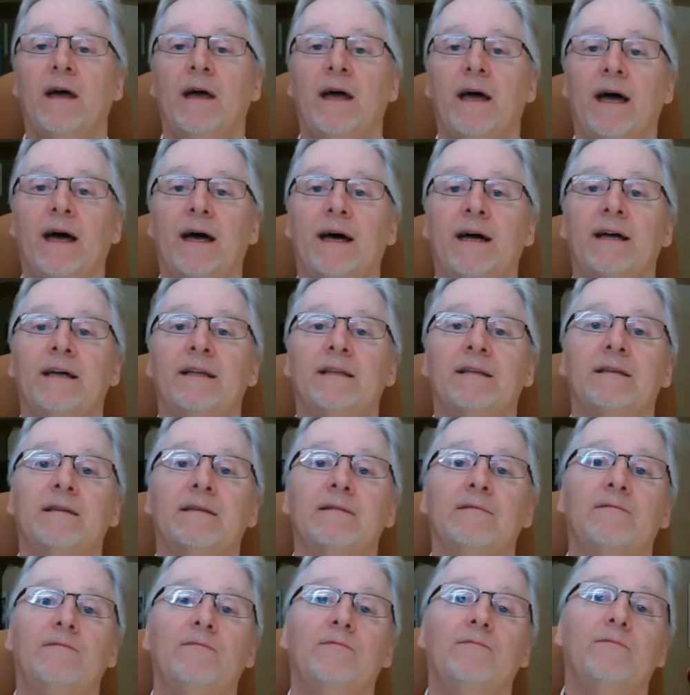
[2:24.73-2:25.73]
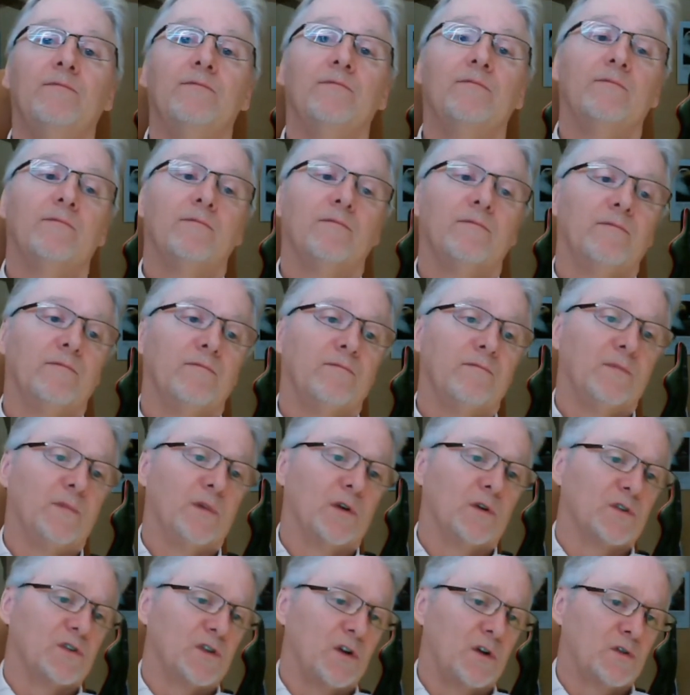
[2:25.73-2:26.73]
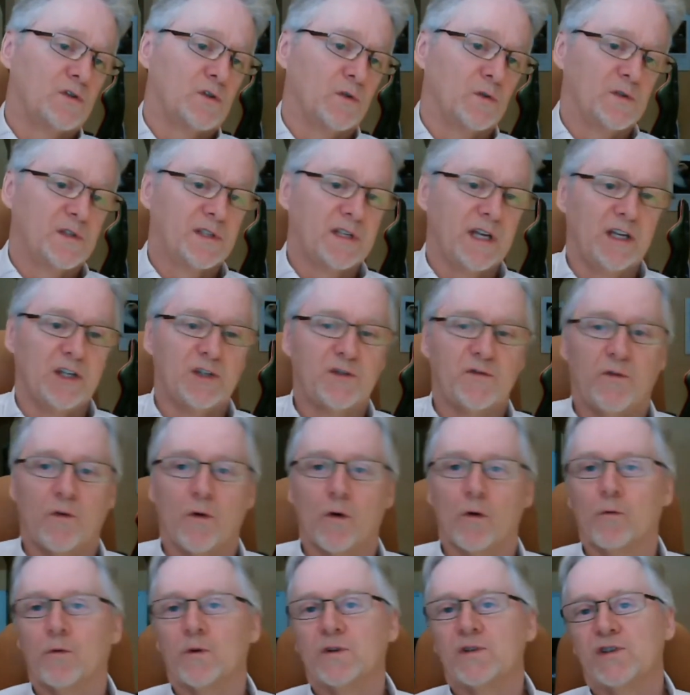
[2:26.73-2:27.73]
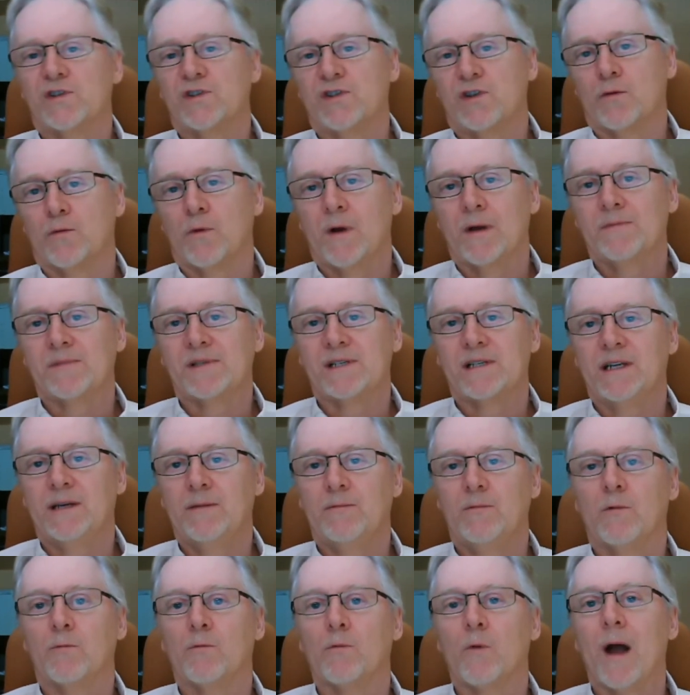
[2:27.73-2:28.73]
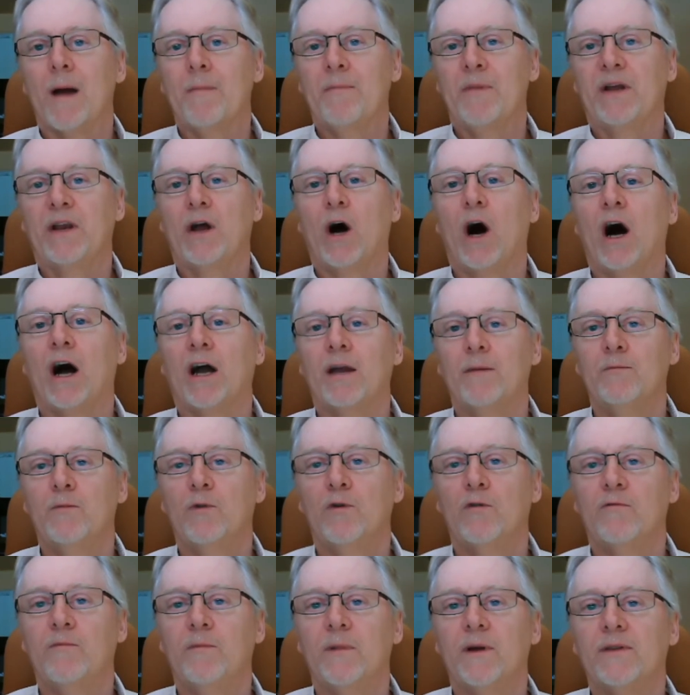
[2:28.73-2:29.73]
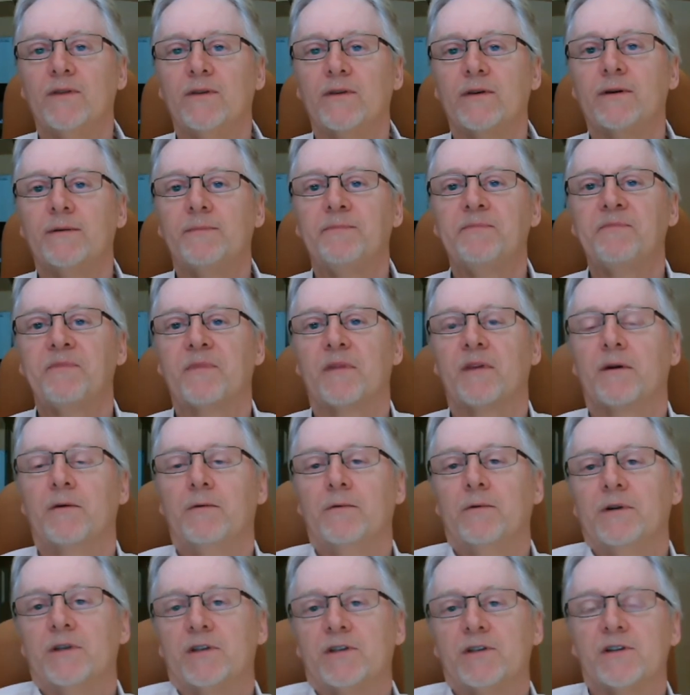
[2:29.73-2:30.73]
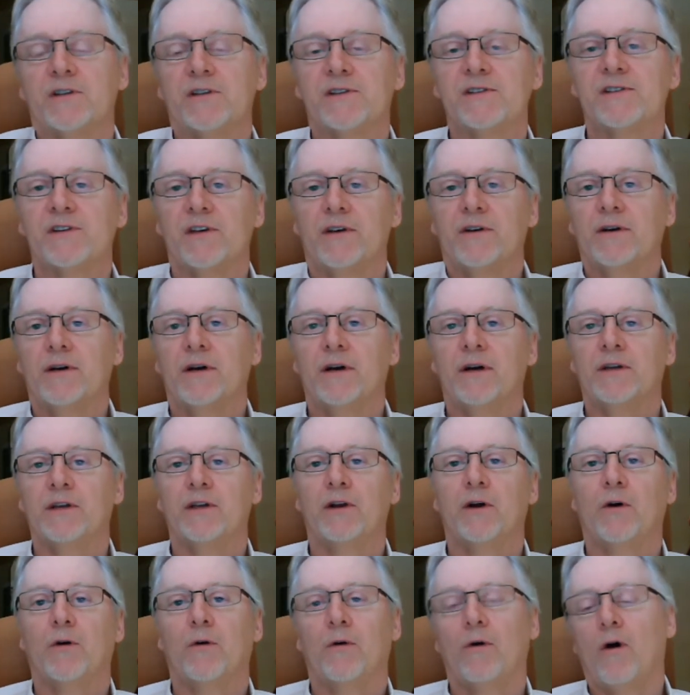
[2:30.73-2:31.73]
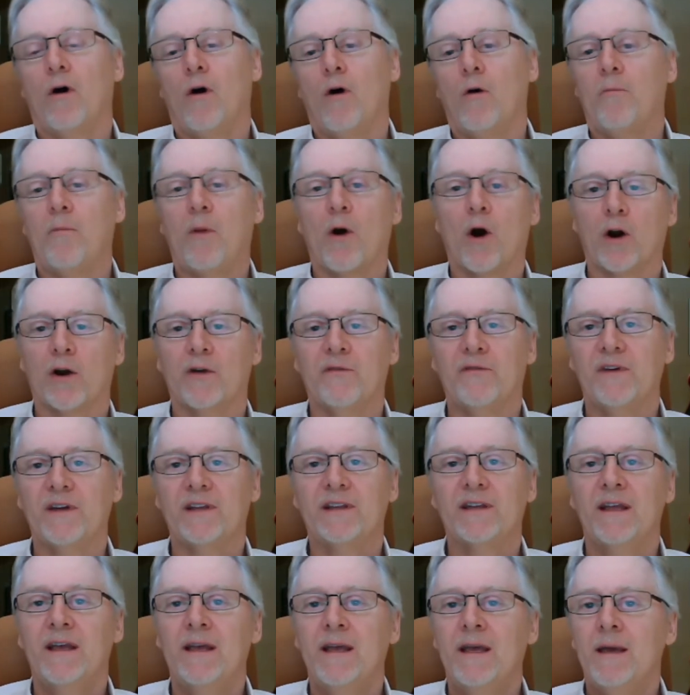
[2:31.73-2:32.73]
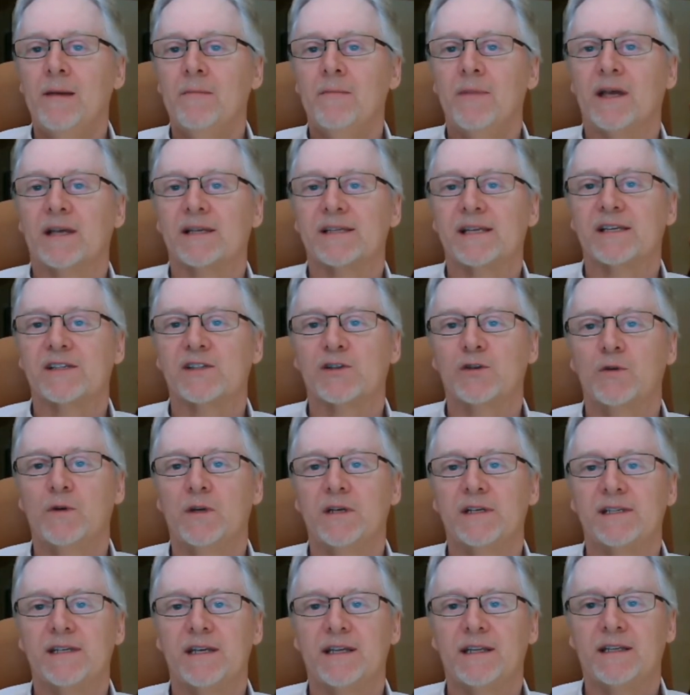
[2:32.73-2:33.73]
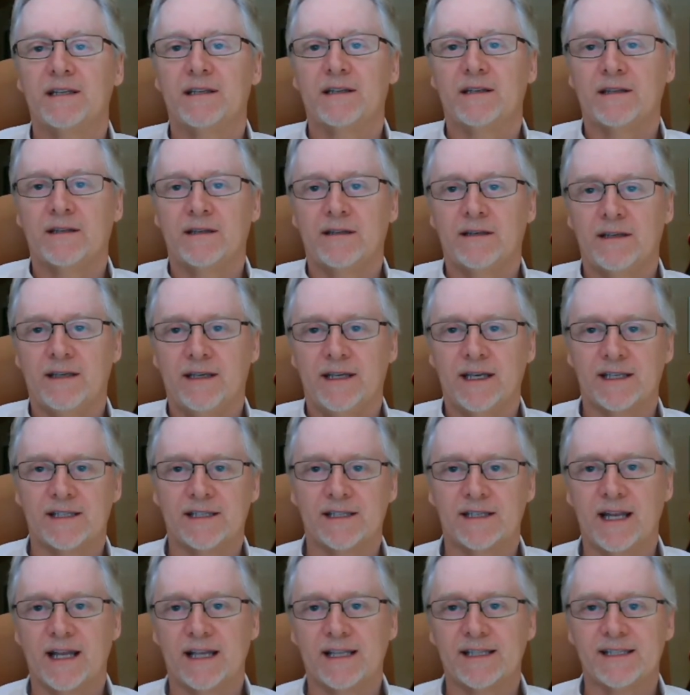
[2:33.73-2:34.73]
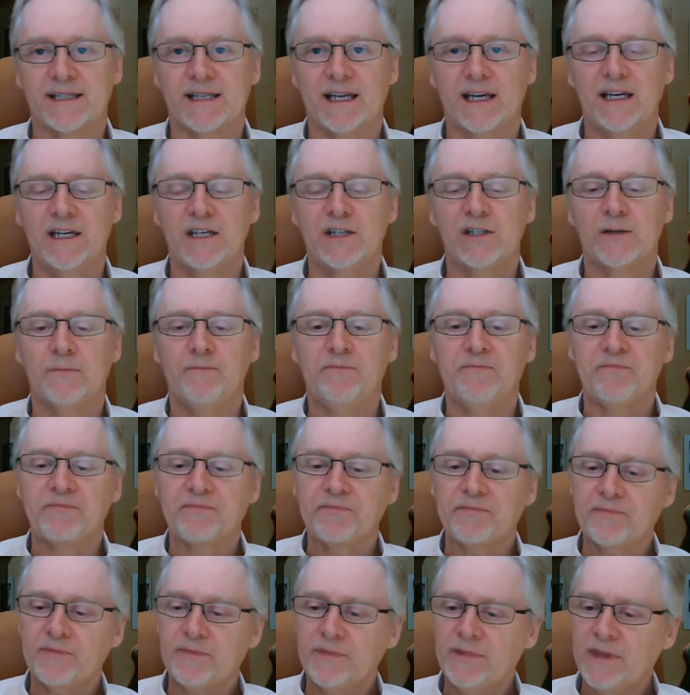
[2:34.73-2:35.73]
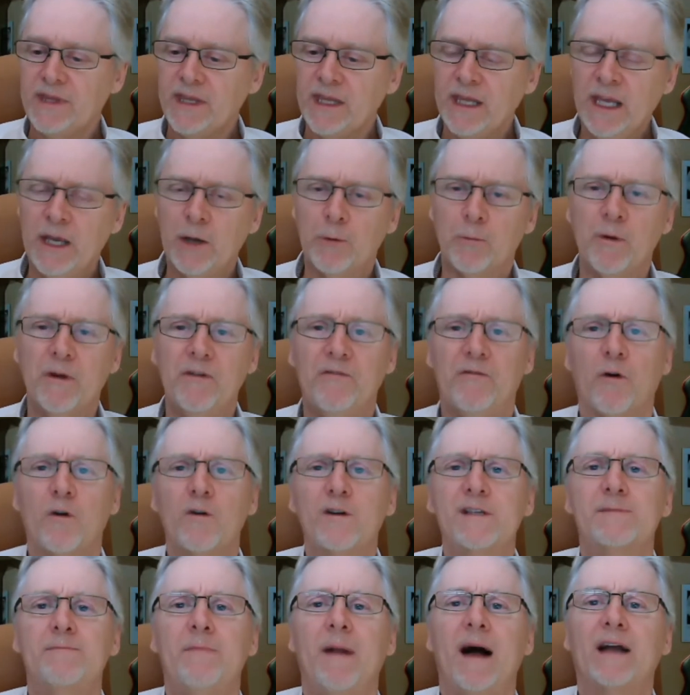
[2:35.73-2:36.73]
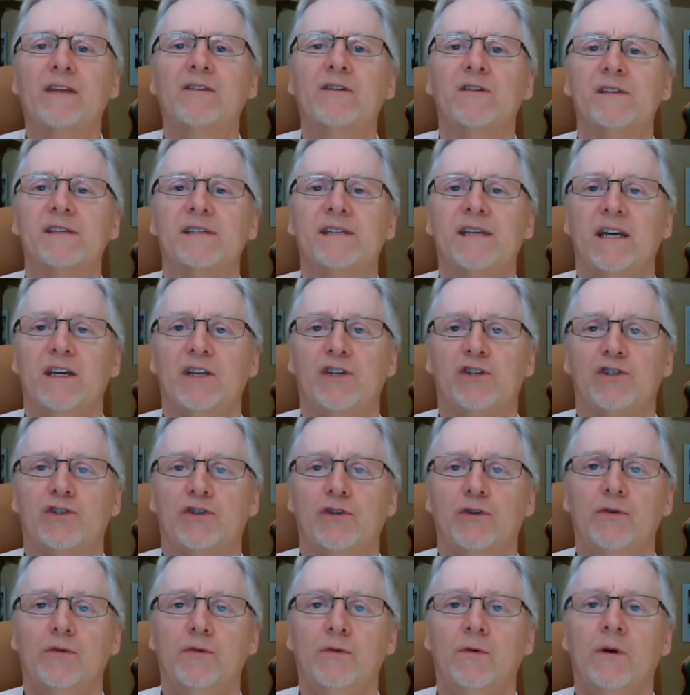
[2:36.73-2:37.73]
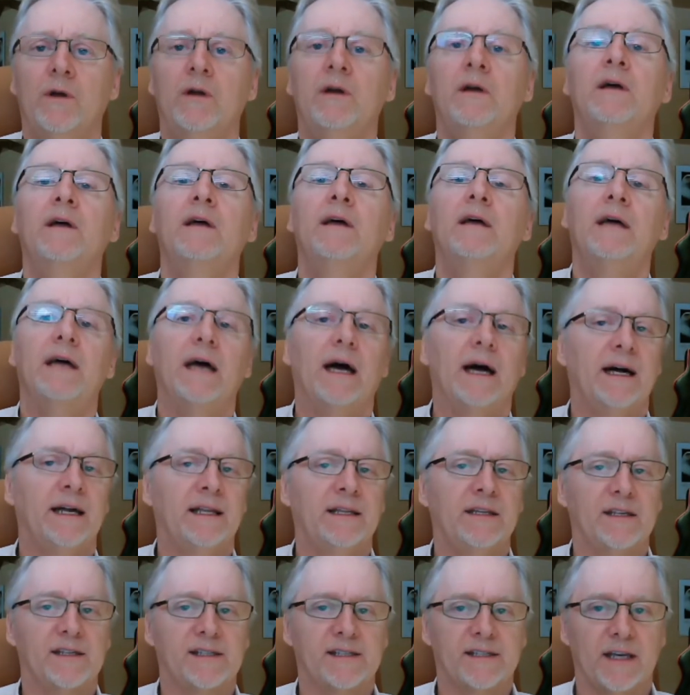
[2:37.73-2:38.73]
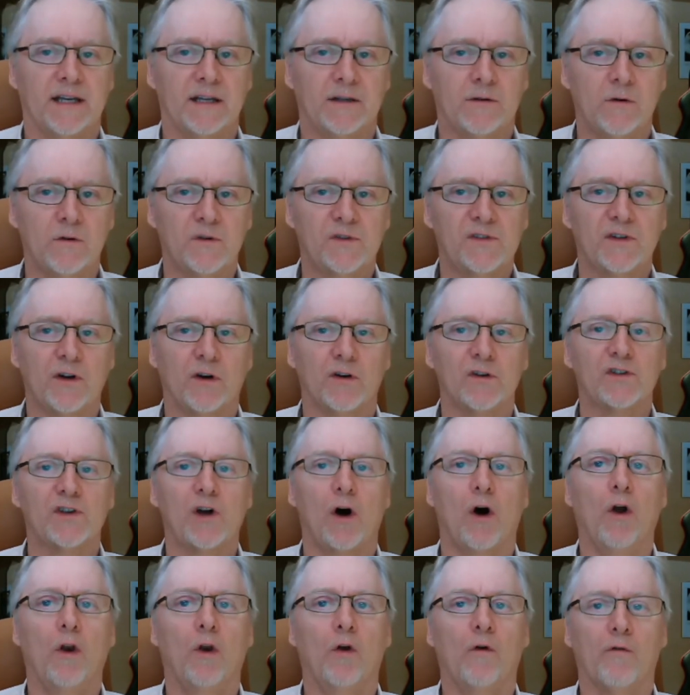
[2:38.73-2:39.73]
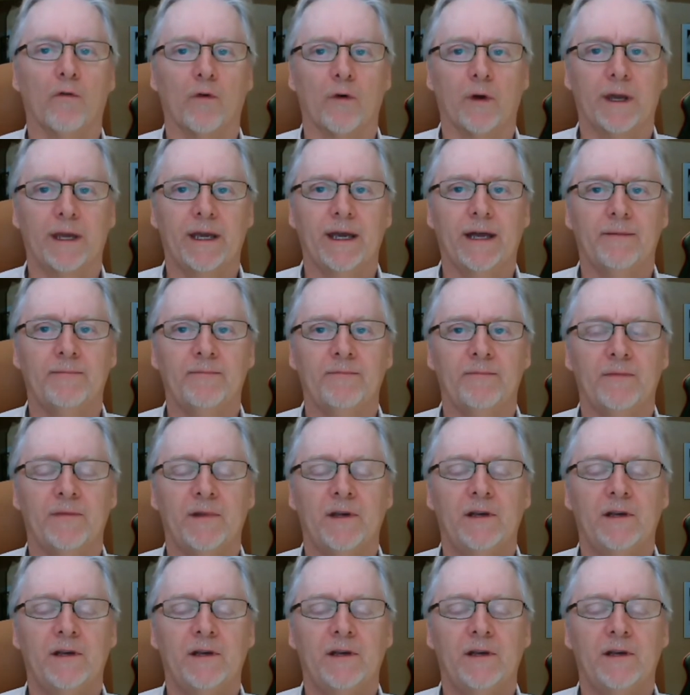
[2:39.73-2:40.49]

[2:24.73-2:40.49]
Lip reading: And there's also stage 4, which is the REM sleep, rapid eye movement, which is, all part of it, because as soon as it gets to that stage, it reverts back to stage 2 and the cycle starts all over again.